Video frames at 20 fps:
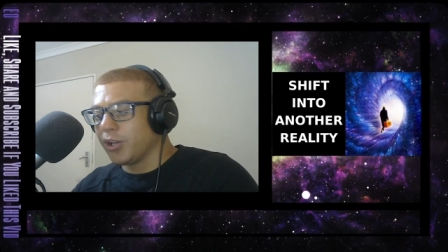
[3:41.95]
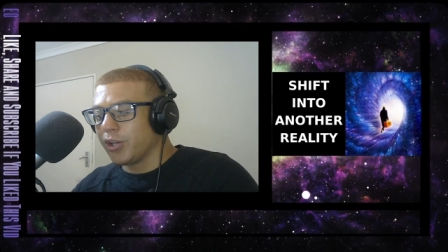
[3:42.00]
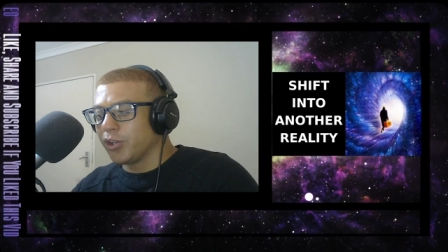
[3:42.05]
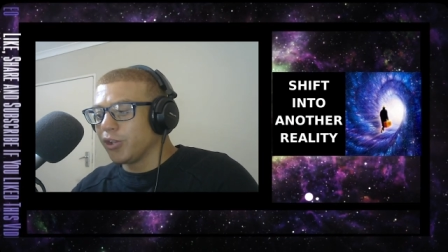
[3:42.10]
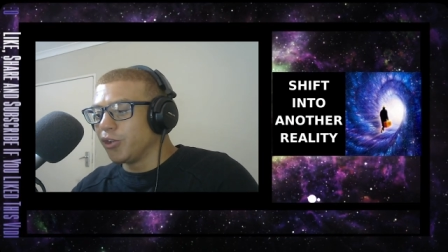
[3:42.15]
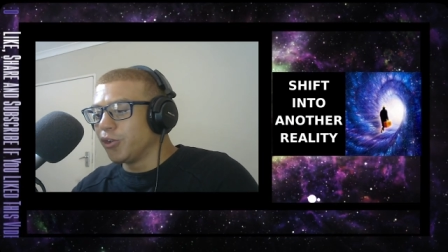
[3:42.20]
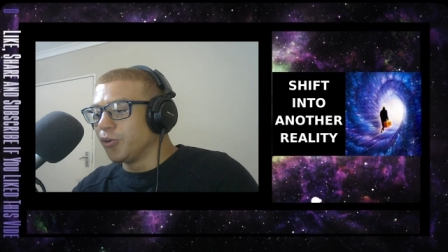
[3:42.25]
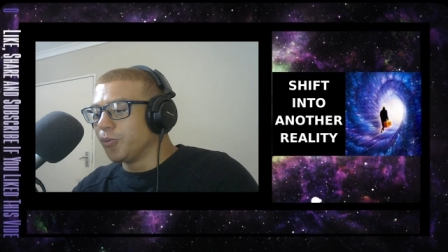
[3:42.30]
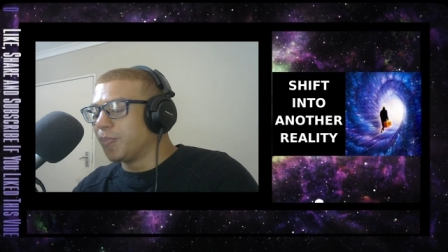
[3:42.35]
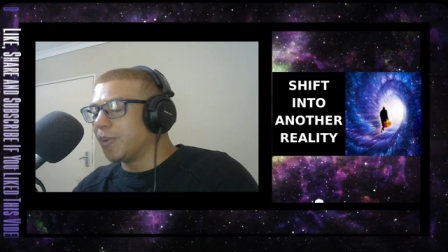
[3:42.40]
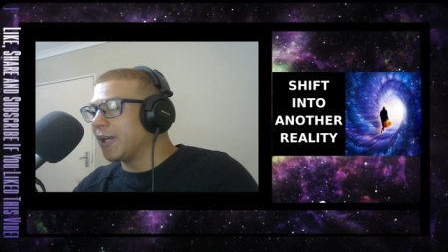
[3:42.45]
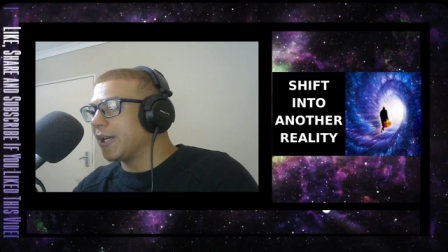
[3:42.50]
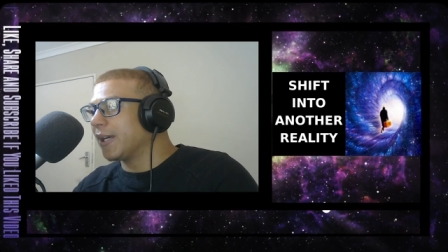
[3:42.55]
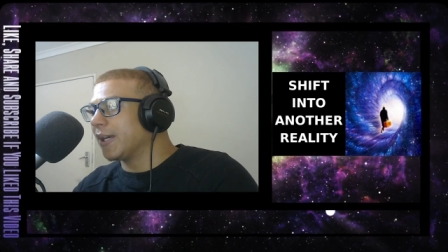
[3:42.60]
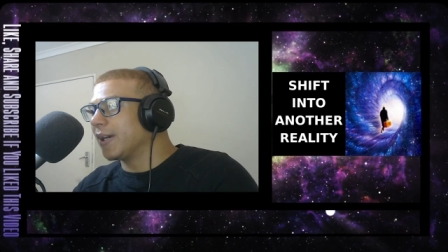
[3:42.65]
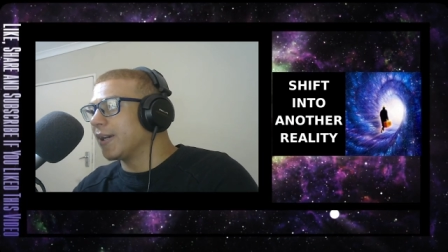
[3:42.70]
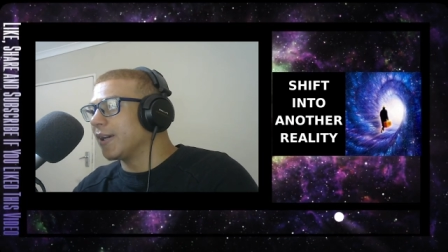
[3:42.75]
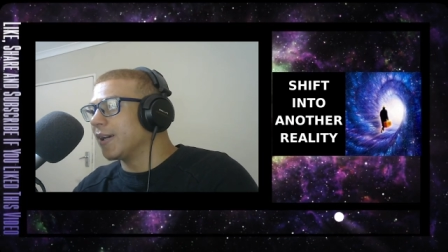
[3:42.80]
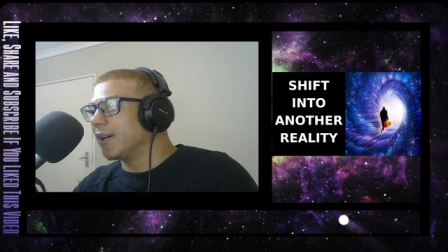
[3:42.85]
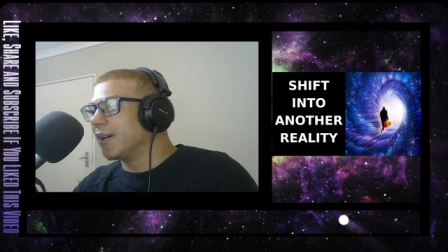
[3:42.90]
you
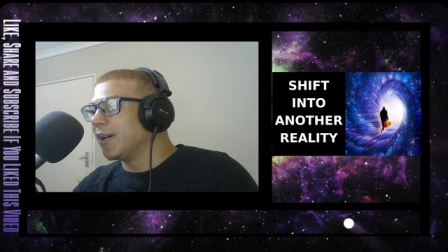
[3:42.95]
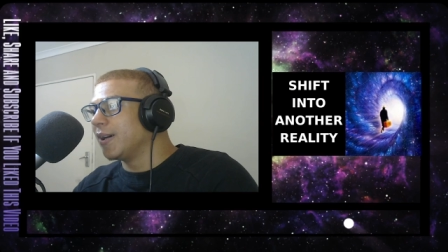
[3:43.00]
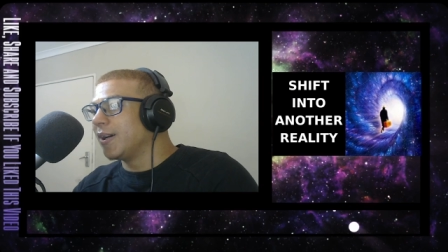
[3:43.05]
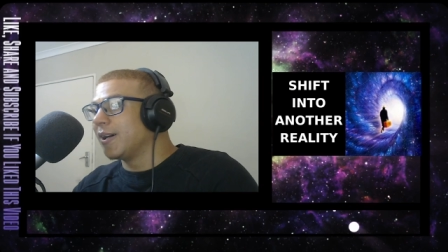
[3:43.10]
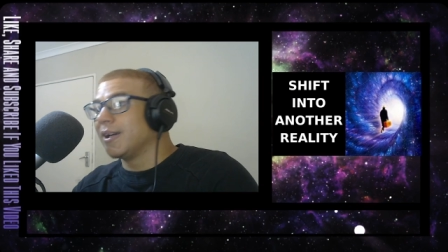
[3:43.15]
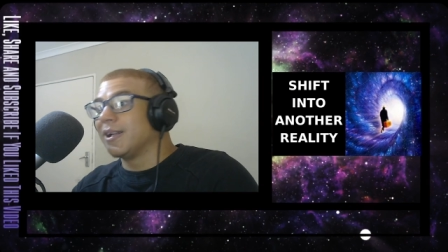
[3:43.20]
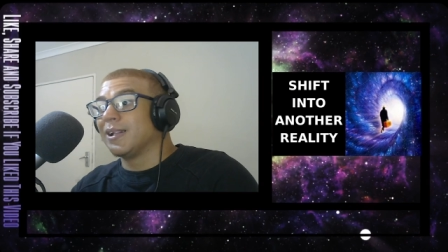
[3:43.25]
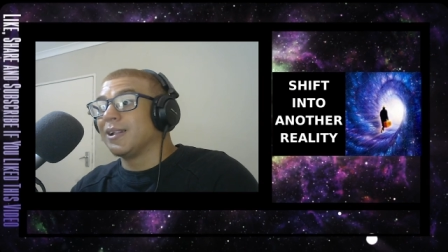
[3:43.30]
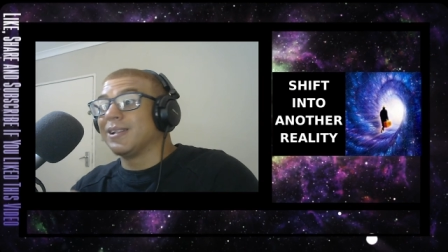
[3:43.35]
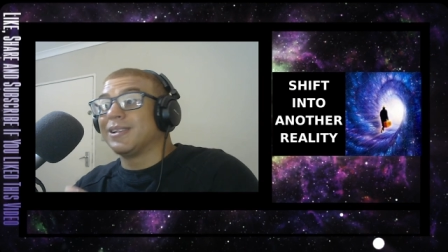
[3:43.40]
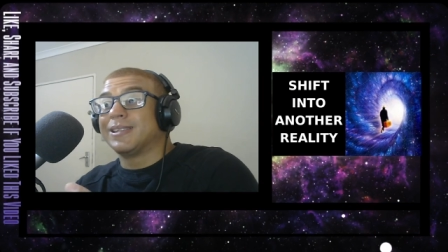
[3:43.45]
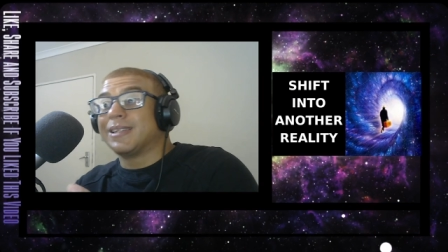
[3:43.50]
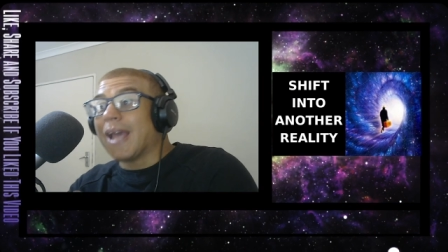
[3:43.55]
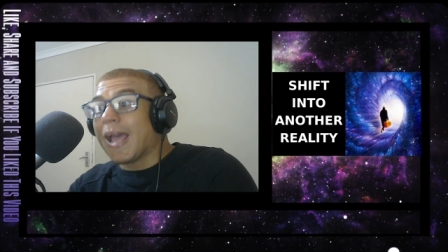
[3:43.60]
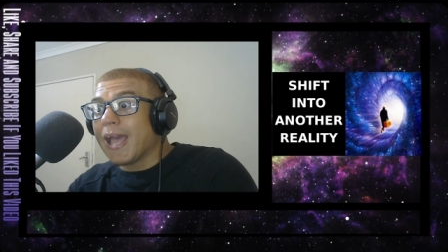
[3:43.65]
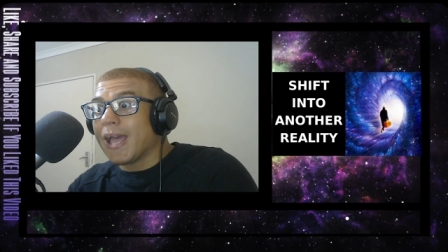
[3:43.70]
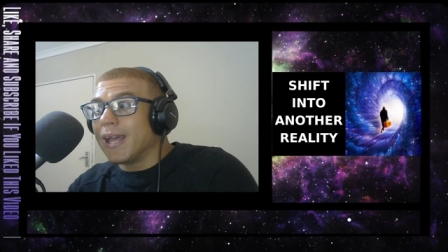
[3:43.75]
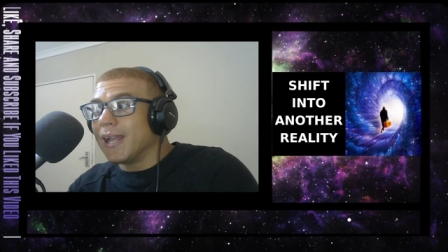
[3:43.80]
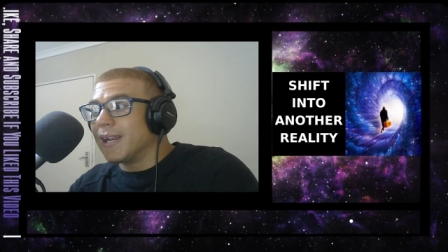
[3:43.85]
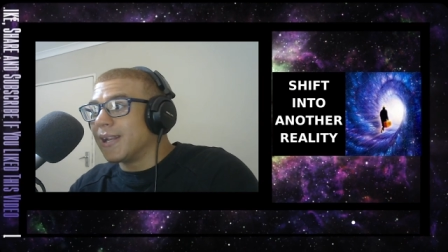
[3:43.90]
being
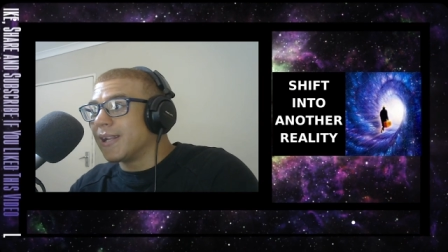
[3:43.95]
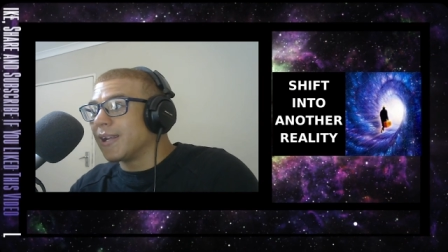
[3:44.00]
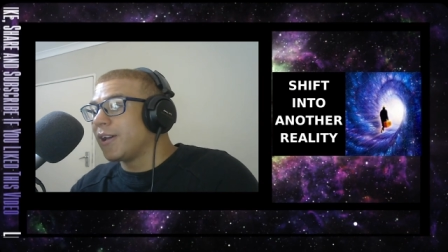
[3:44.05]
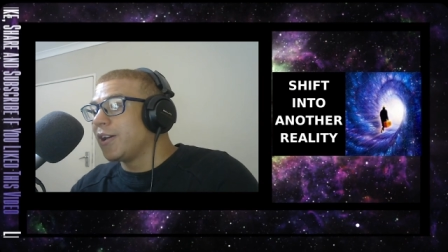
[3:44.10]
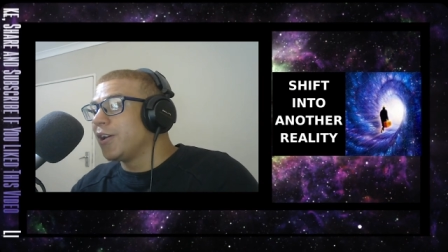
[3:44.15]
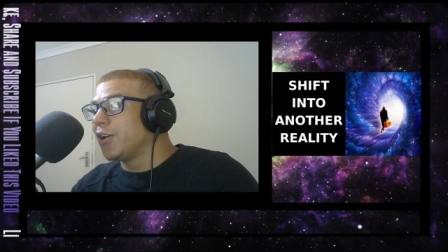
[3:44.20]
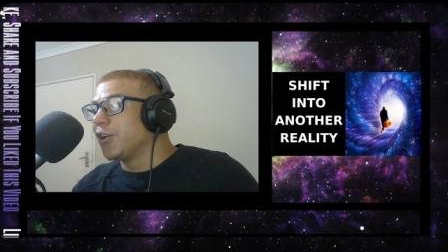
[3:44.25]
dead,